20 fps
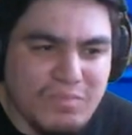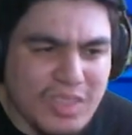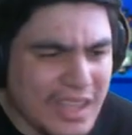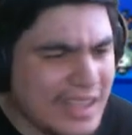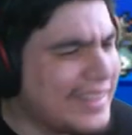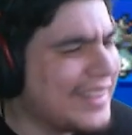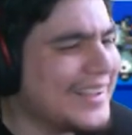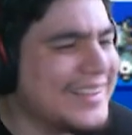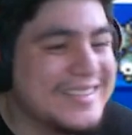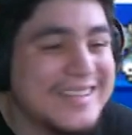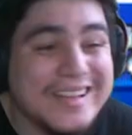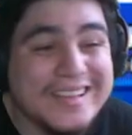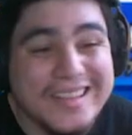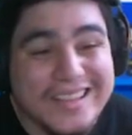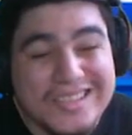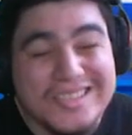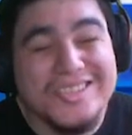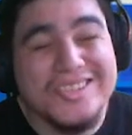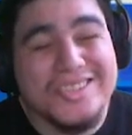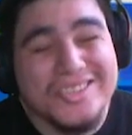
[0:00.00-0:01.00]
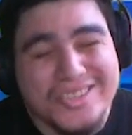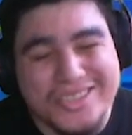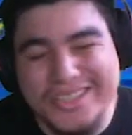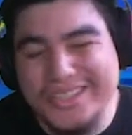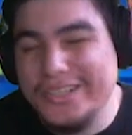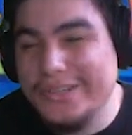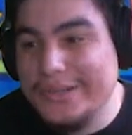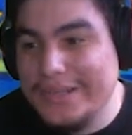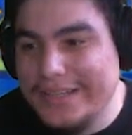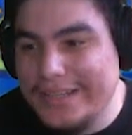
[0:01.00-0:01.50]
like I said, things just started
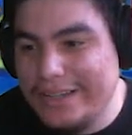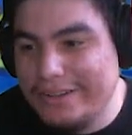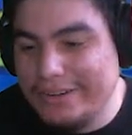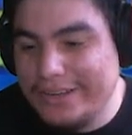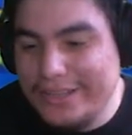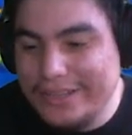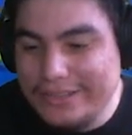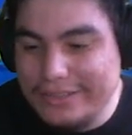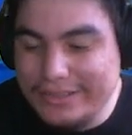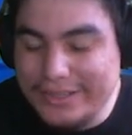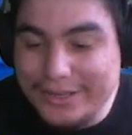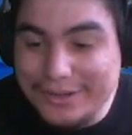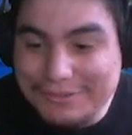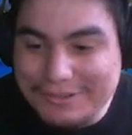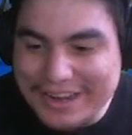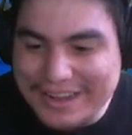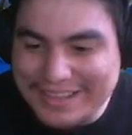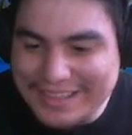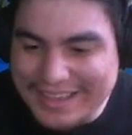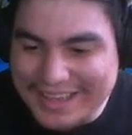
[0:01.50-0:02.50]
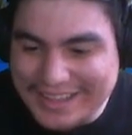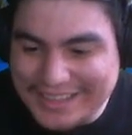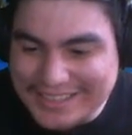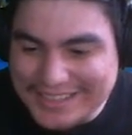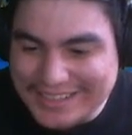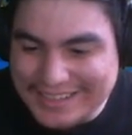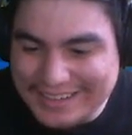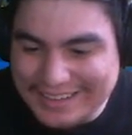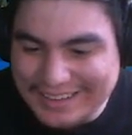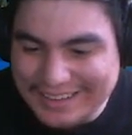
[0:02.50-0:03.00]
going downhill in a way
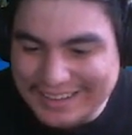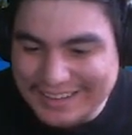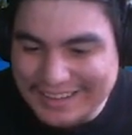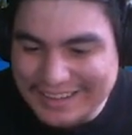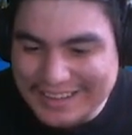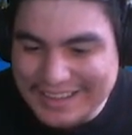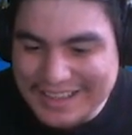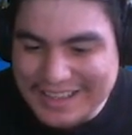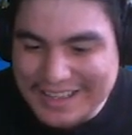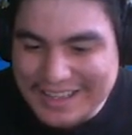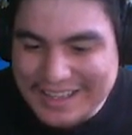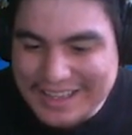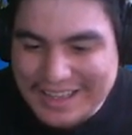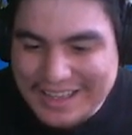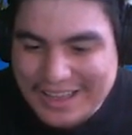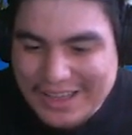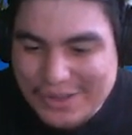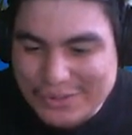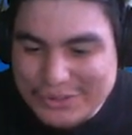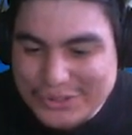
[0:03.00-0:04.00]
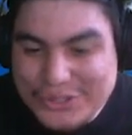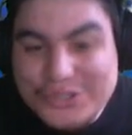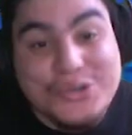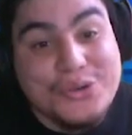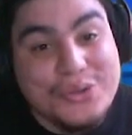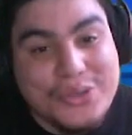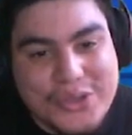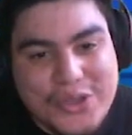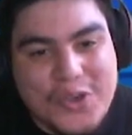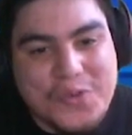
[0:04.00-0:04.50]
that. Uh, I was
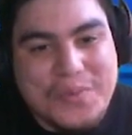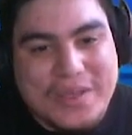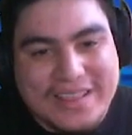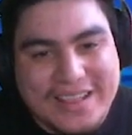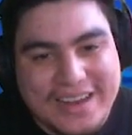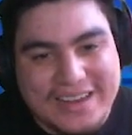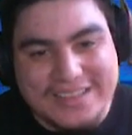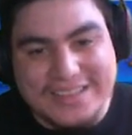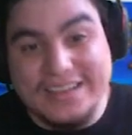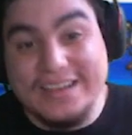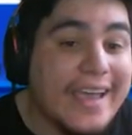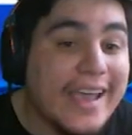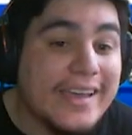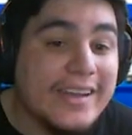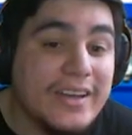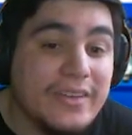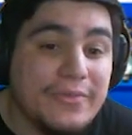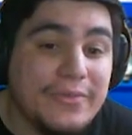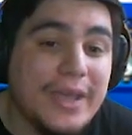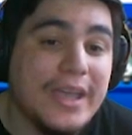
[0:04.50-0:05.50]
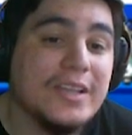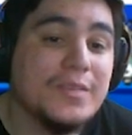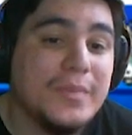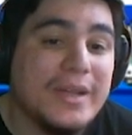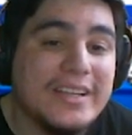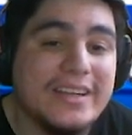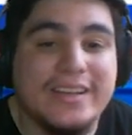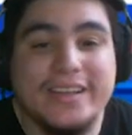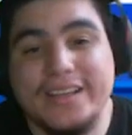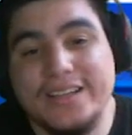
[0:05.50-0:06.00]
truly hoping that it didn't. And in fact,
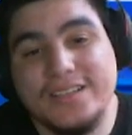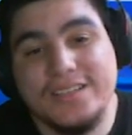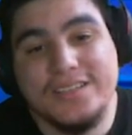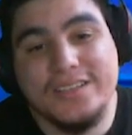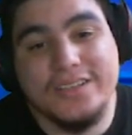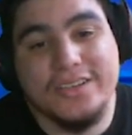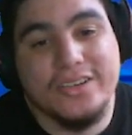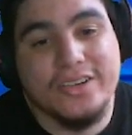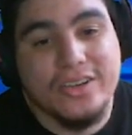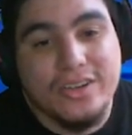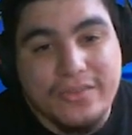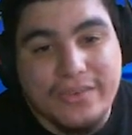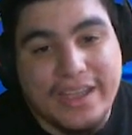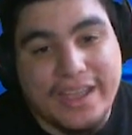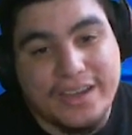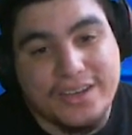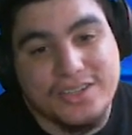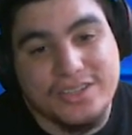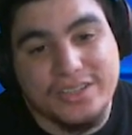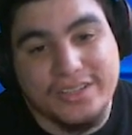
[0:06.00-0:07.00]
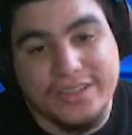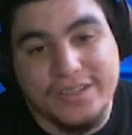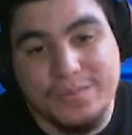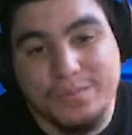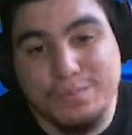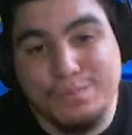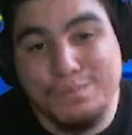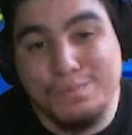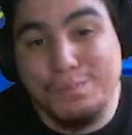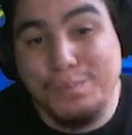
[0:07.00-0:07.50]
my Diancie could have actually
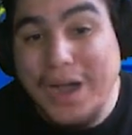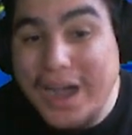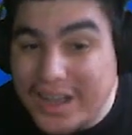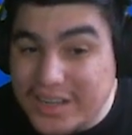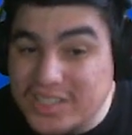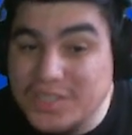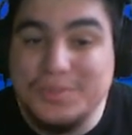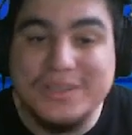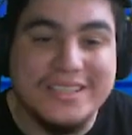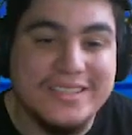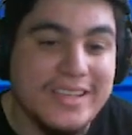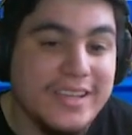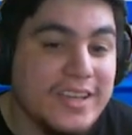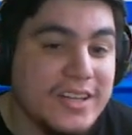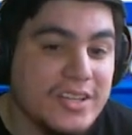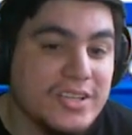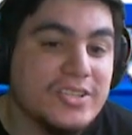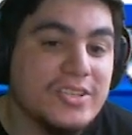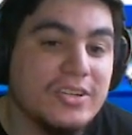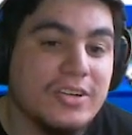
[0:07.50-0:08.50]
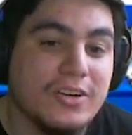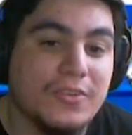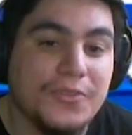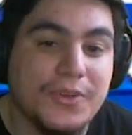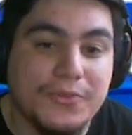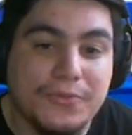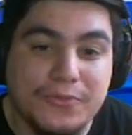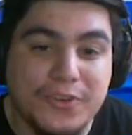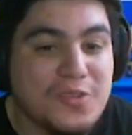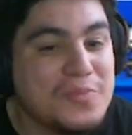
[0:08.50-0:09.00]
possibly taken a surf
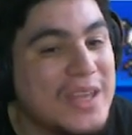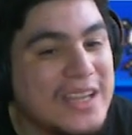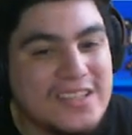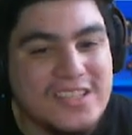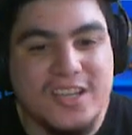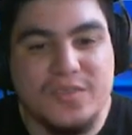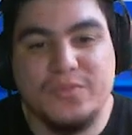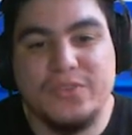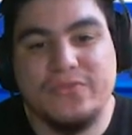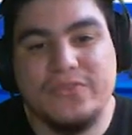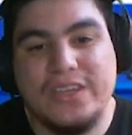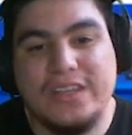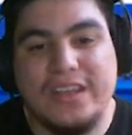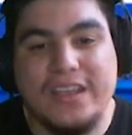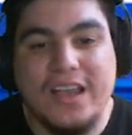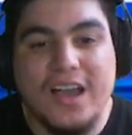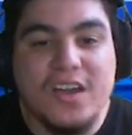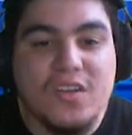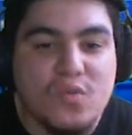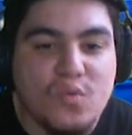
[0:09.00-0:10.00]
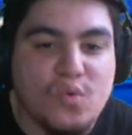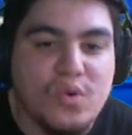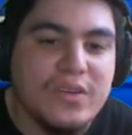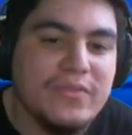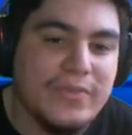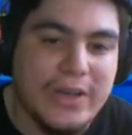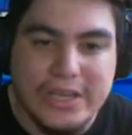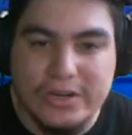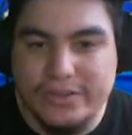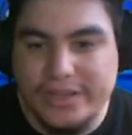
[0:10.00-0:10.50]
from that type of thing. He got one
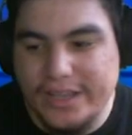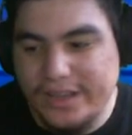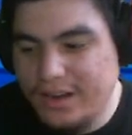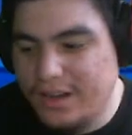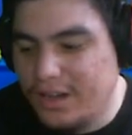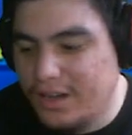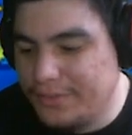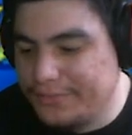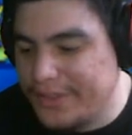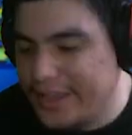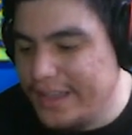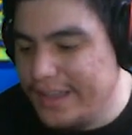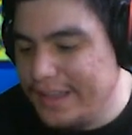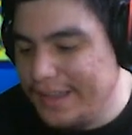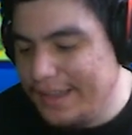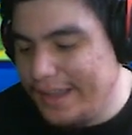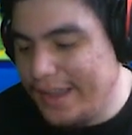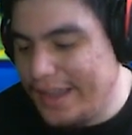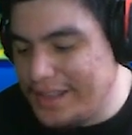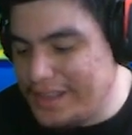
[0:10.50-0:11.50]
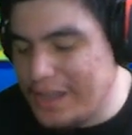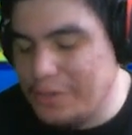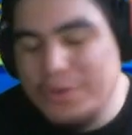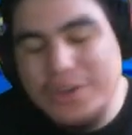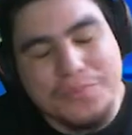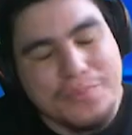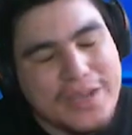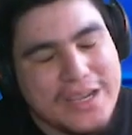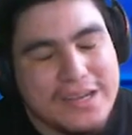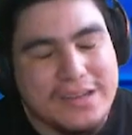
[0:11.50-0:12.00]
final hit off, and that would
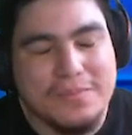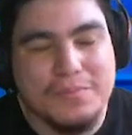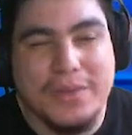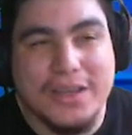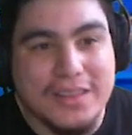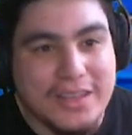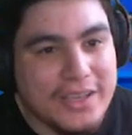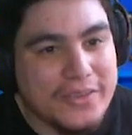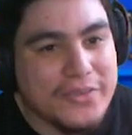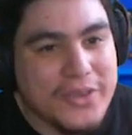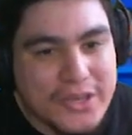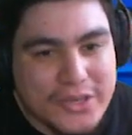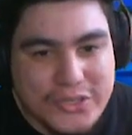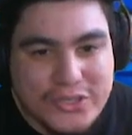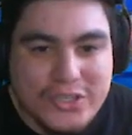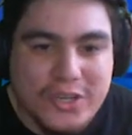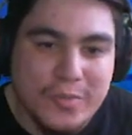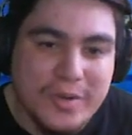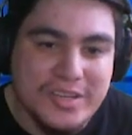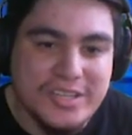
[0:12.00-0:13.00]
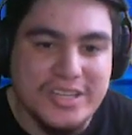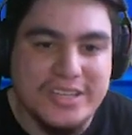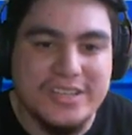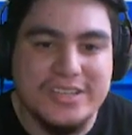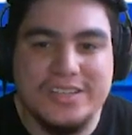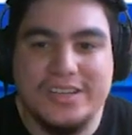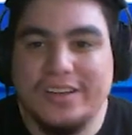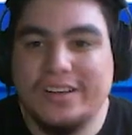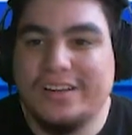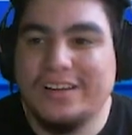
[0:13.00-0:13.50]
have made my life so much
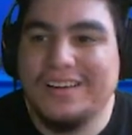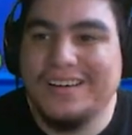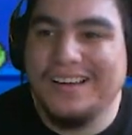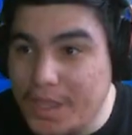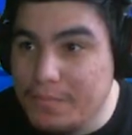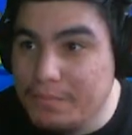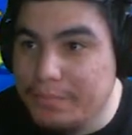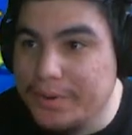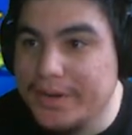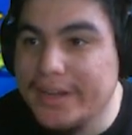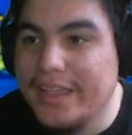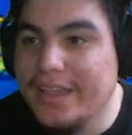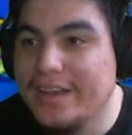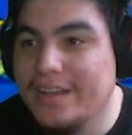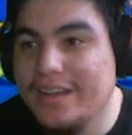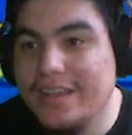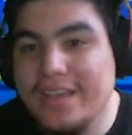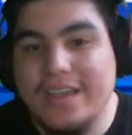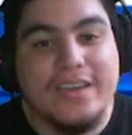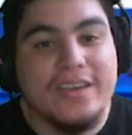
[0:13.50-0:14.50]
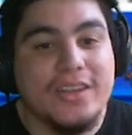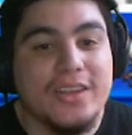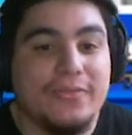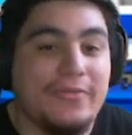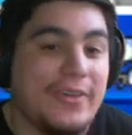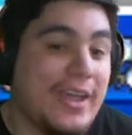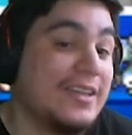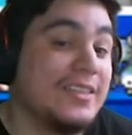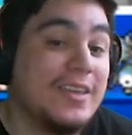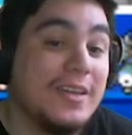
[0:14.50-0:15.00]
easier. But again, the
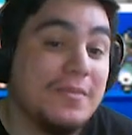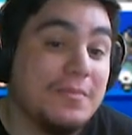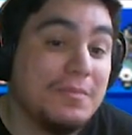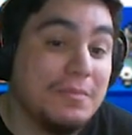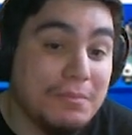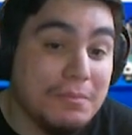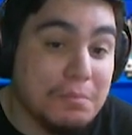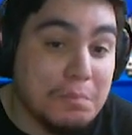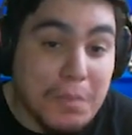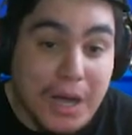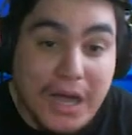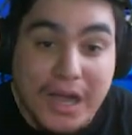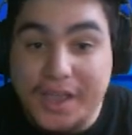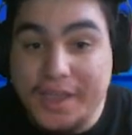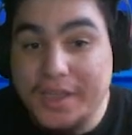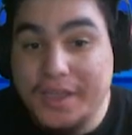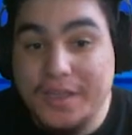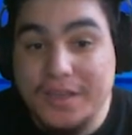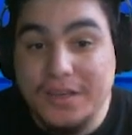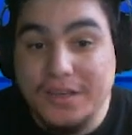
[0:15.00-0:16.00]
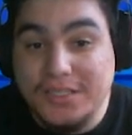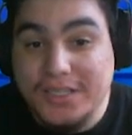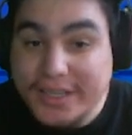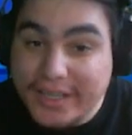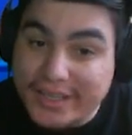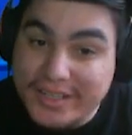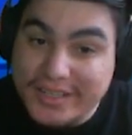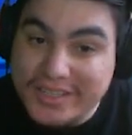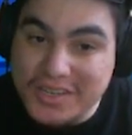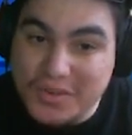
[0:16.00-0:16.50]
fact that my
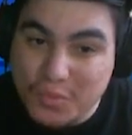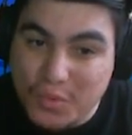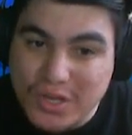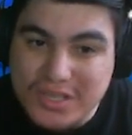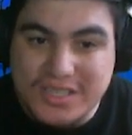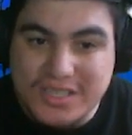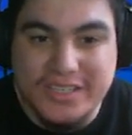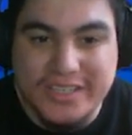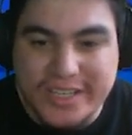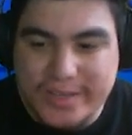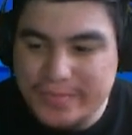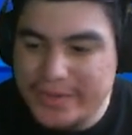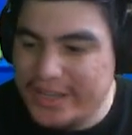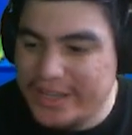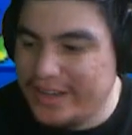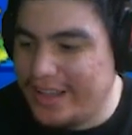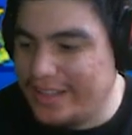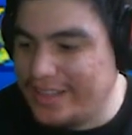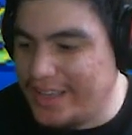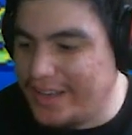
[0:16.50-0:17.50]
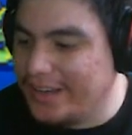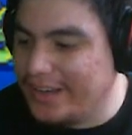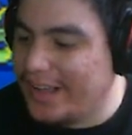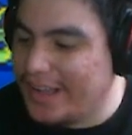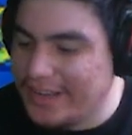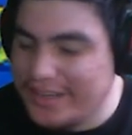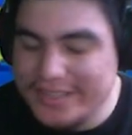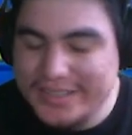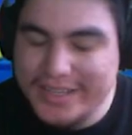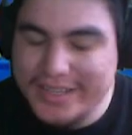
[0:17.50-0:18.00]
Diancie wasn't timid and that it
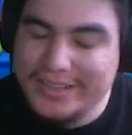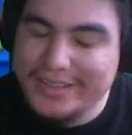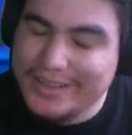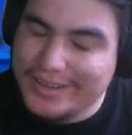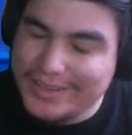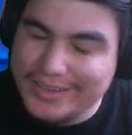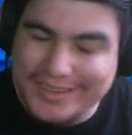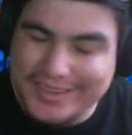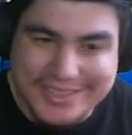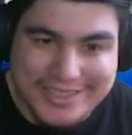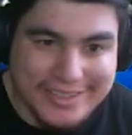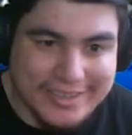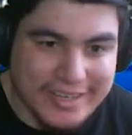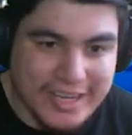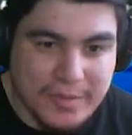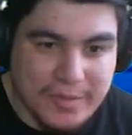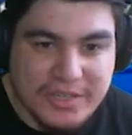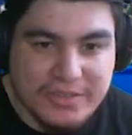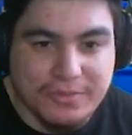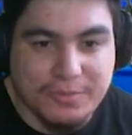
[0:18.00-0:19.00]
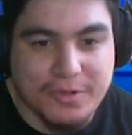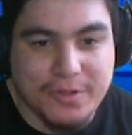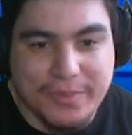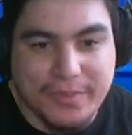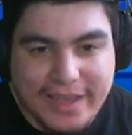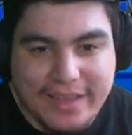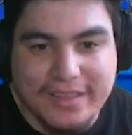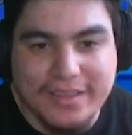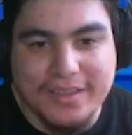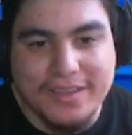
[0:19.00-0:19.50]
had to take that unnecessary damage from
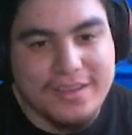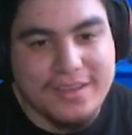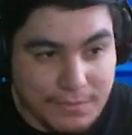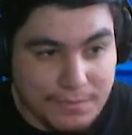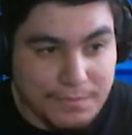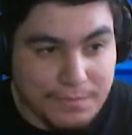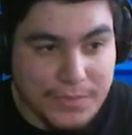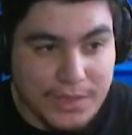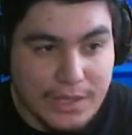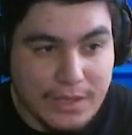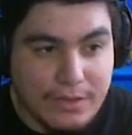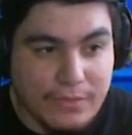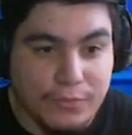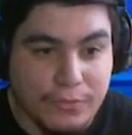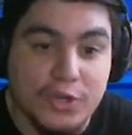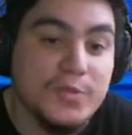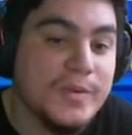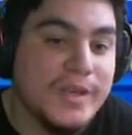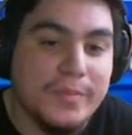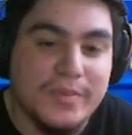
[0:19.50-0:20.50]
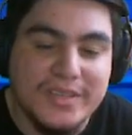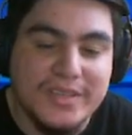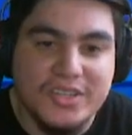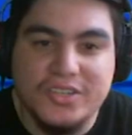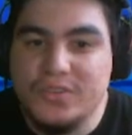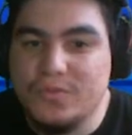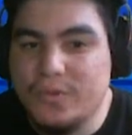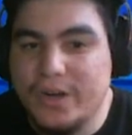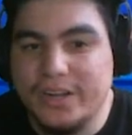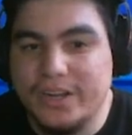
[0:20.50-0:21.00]
Cobalion forced me in a
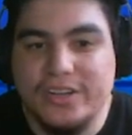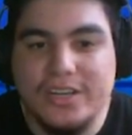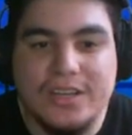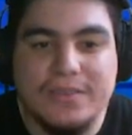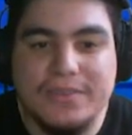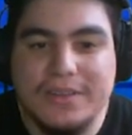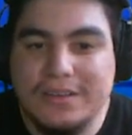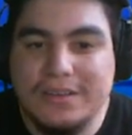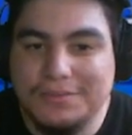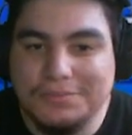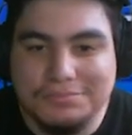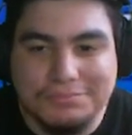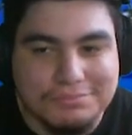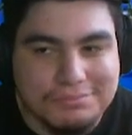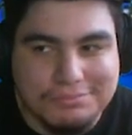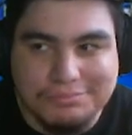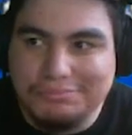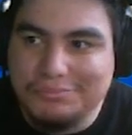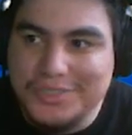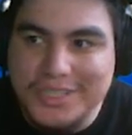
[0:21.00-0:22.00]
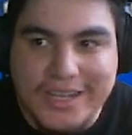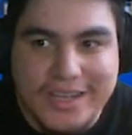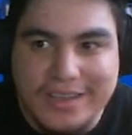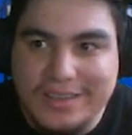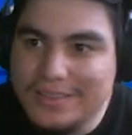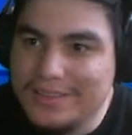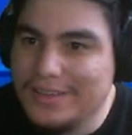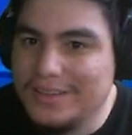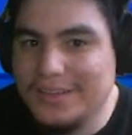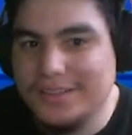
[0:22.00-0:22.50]
position where I couldn't even take
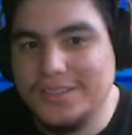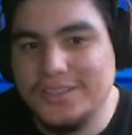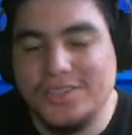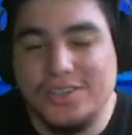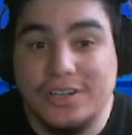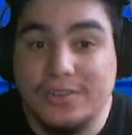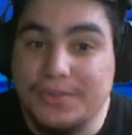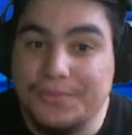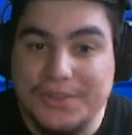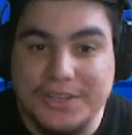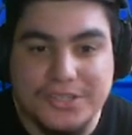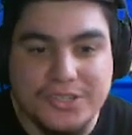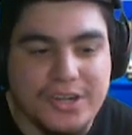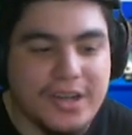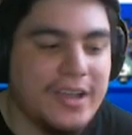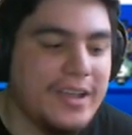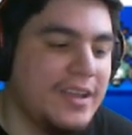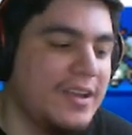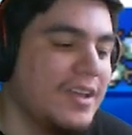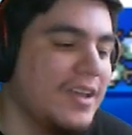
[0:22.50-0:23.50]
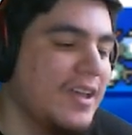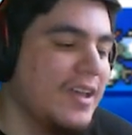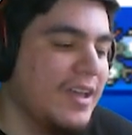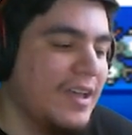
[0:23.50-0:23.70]
the surf if I tried.